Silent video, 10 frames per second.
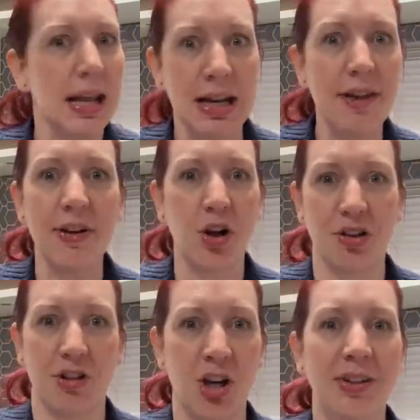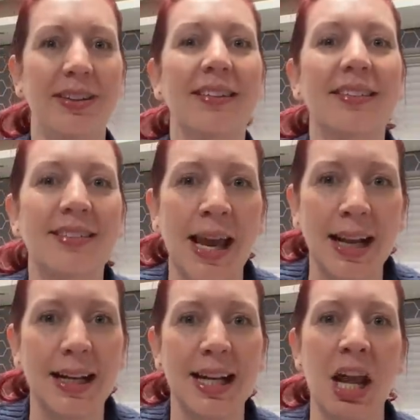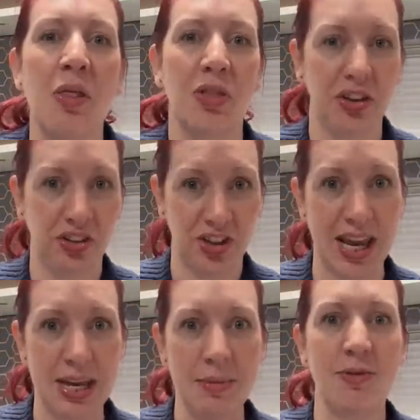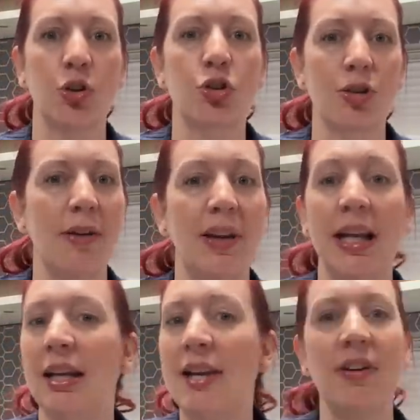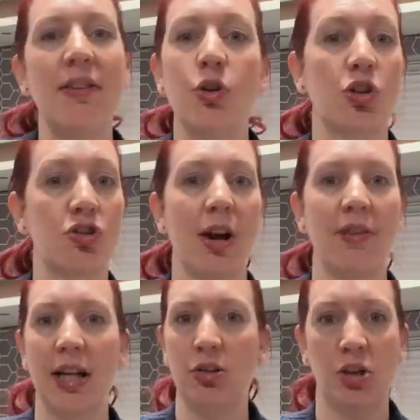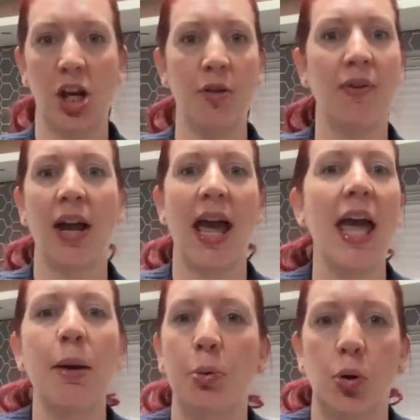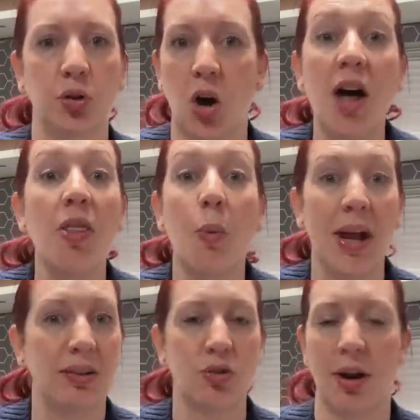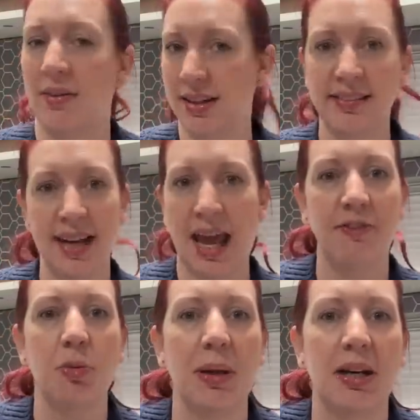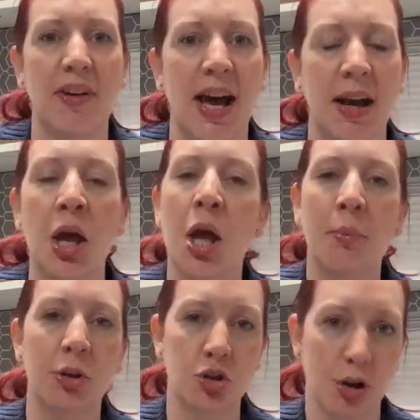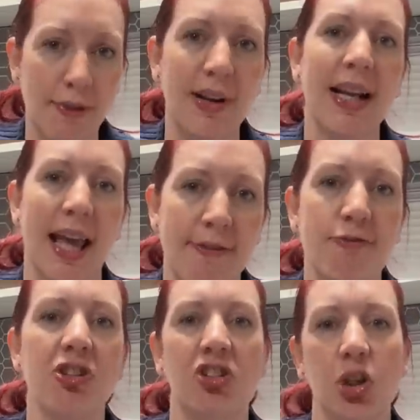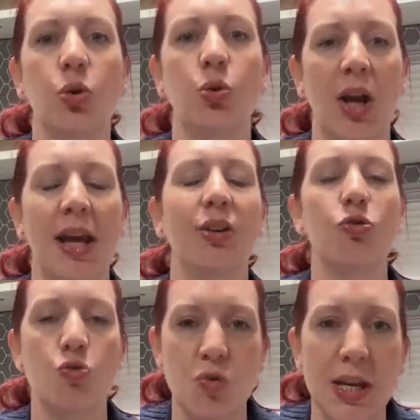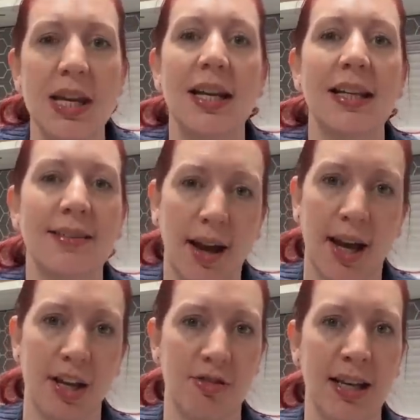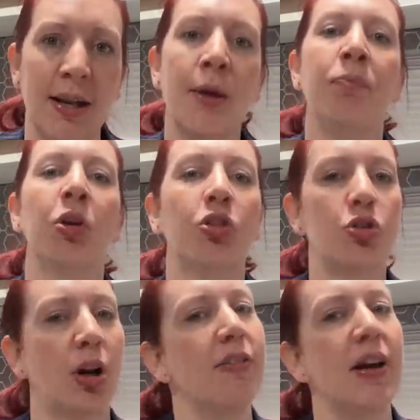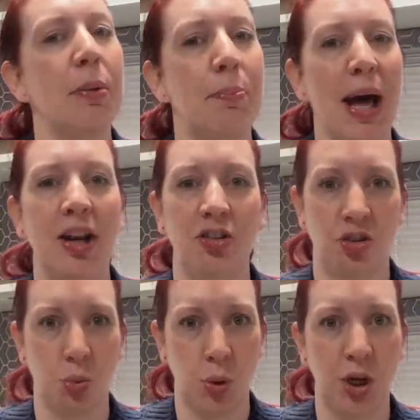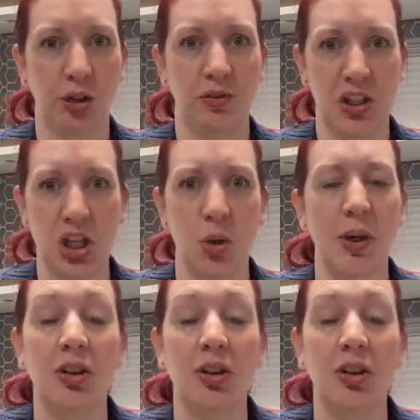living on the road is exactly the same. If you're traveling, and even if you're traveling, you know, via airports or other ways of traveling, it doesn't have to be in a van, but traveling every single day is really tiring. So trying to find a balance that works for you is